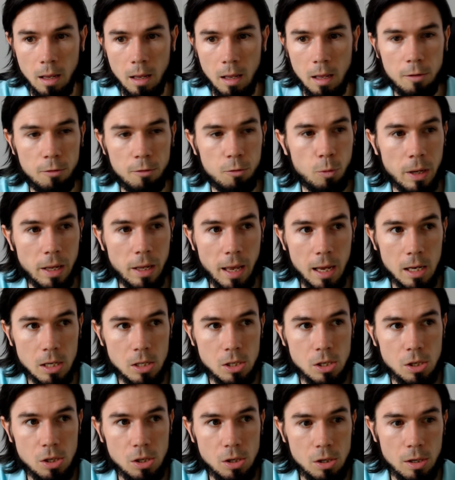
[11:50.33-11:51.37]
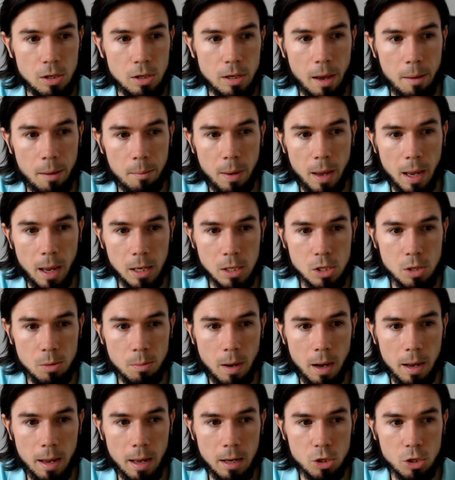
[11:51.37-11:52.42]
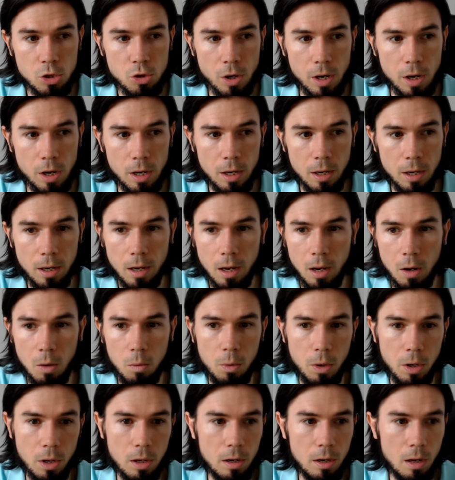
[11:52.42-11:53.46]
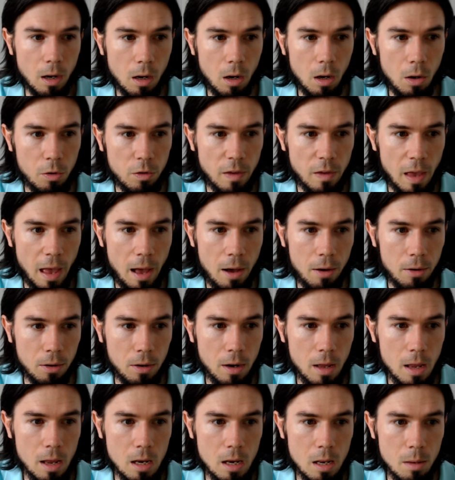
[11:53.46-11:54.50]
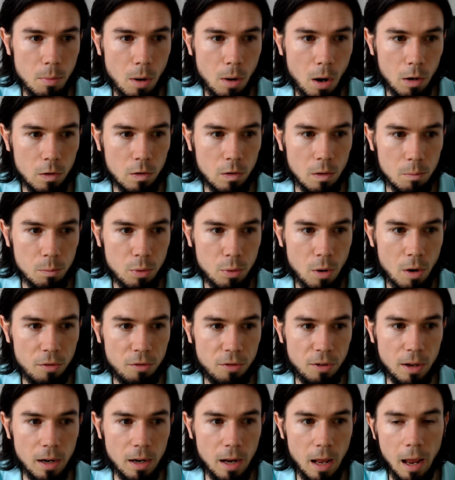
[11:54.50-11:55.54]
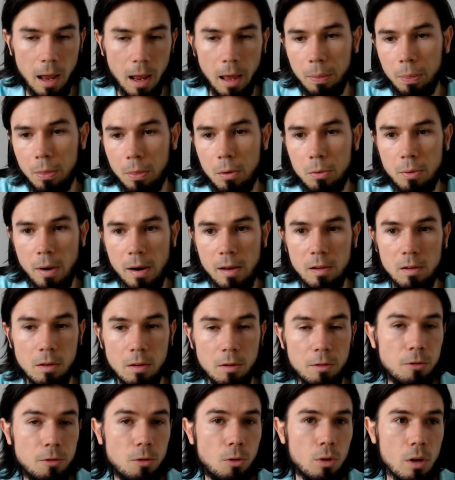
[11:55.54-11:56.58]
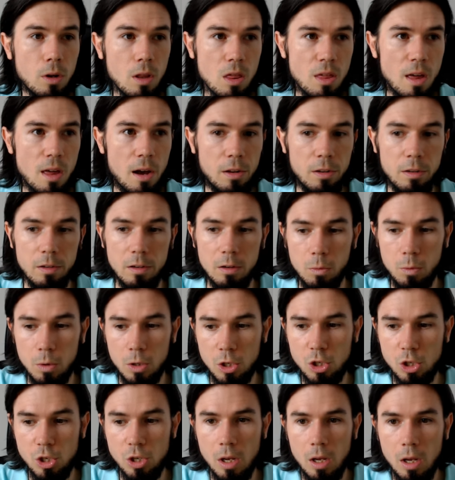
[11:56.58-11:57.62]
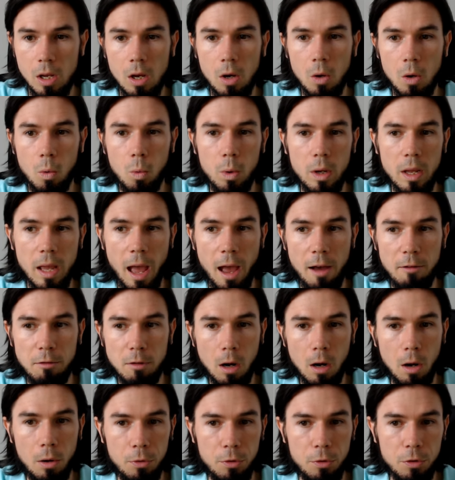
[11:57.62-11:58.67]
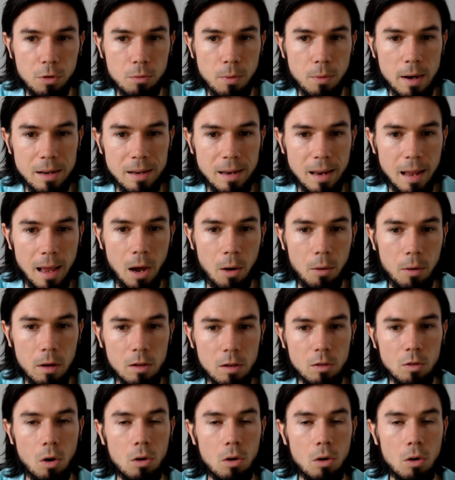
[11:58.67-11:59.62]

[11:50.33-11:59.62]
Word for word: if we get to get back to my entry, we're gonna close out on 80 bucks in profit and the rest of 40,000 which we have closed right now is